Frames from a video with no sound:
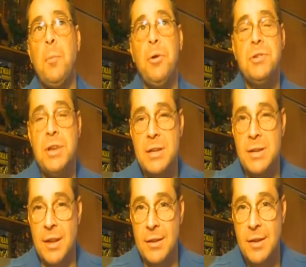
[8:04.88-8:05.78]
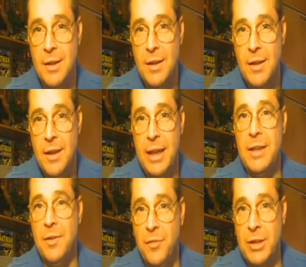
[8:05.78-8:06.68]
persistent and
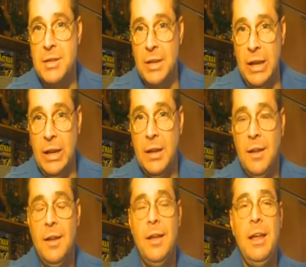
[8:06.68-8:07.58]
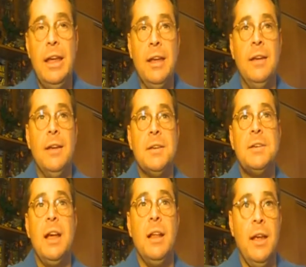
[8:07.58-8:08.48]
convincing in
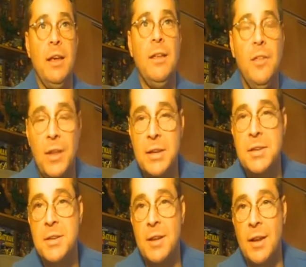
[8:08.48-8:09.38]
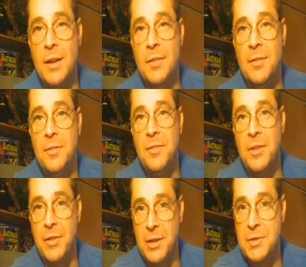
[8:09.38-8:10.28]
selling this to
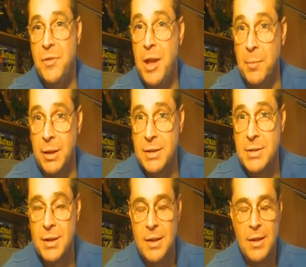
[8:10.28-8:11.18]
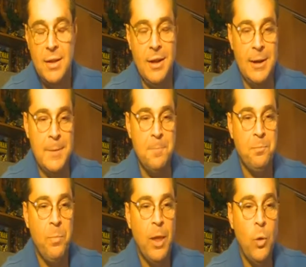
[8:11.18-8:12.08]
these families.
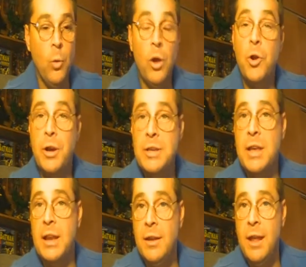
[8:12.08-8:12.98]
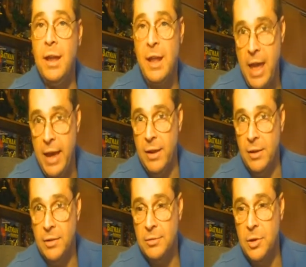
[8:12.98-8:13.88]
Well, Chris and Annette
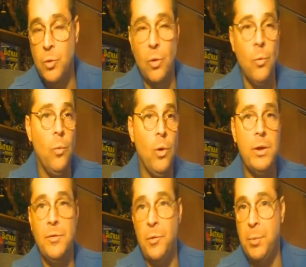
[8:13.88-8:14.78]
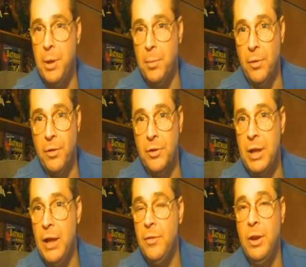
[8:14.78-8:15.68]
Hale, who are wonderful people, they're
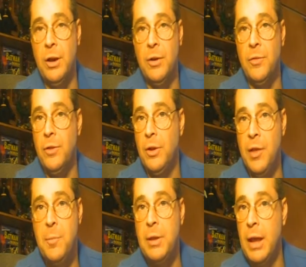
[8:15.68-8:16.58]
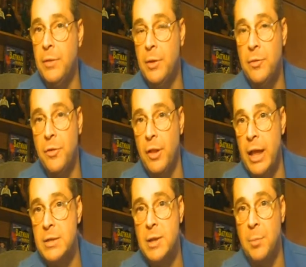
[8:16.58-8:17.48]
down there. They've been down there for the
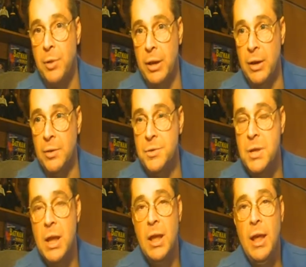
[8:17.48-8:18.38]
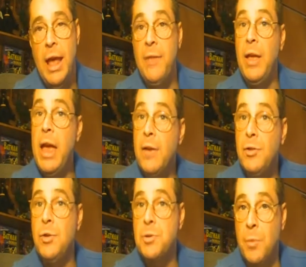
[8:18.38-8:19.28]
last couple of years, and they have
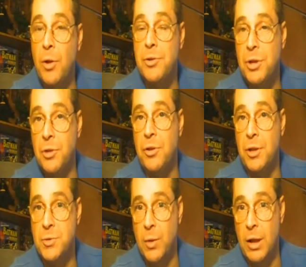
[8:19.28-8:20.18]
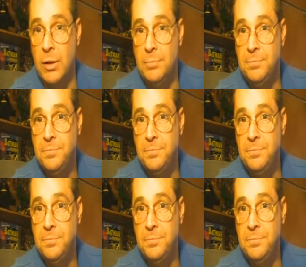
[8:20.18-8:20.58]
2 small children as well.